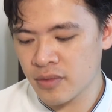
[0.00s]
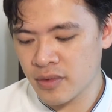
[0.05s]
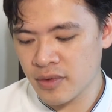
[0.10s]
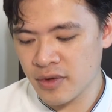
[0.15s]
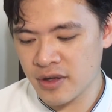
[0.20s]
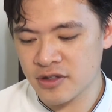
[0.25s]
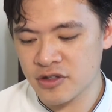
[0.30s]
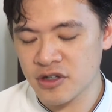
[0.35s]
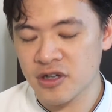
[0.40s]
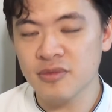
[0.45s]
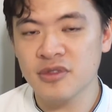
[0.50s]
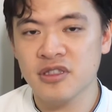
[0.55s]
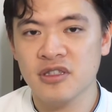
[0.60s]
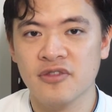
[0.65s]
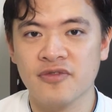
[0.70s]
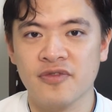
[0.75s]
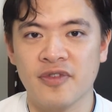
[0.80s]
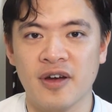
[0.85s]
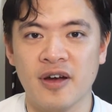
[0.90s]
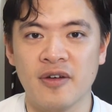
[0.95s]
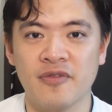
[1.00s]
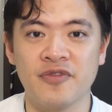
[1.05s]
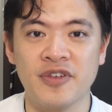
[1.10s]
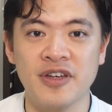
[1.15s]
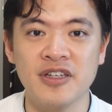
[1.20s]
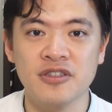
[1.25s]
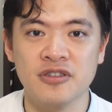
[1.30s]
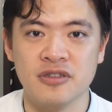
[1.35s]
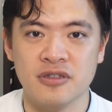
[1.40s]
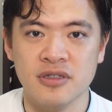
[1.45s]
In terms of
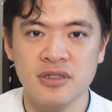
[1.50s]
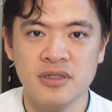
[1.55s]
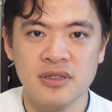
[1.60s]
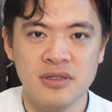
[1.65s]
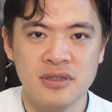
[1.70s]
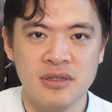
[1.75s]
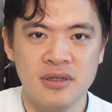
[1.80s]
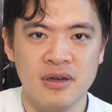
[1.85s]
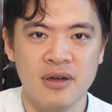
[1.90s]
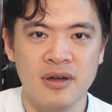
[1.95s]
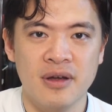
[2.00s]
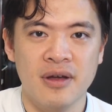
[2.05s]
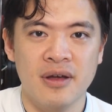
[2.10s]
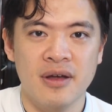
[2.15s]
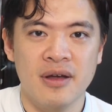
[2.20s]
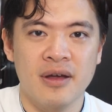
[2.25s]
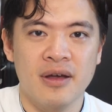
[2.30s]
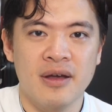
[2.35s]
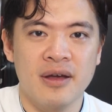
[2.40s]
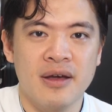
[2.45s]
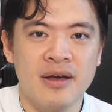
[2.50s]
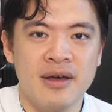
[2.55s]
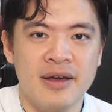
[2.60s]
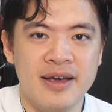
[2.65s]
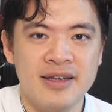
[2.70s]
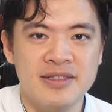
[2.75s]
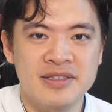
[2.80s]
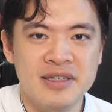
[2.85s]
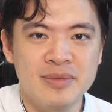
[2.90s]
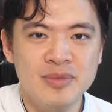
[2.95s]
features,
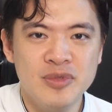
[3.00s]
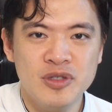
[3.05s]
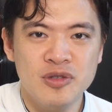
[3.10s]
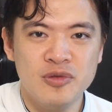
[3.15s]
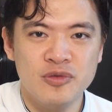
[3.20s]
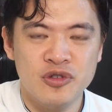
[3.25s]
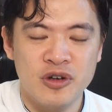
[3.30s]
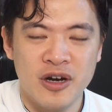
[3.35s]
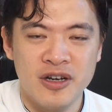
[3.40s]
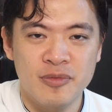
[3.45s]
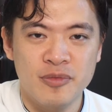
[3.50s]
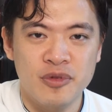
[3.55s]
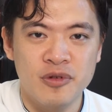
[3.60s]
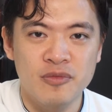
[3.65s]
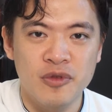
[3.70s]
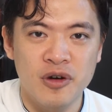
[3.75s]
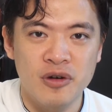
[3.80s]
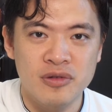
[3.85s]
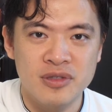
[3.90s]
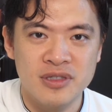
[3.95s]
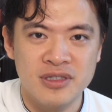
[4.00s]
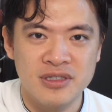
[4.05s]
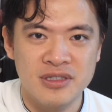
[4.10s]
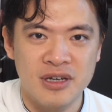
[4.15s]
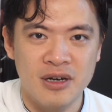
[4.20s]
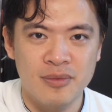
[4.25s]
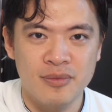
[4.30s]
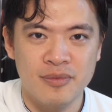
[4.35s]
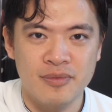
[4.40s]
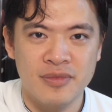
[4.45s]
it seems to try to promote
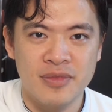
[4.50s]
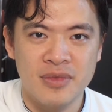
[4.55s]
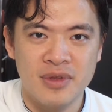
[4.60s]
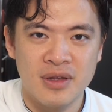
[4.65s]
some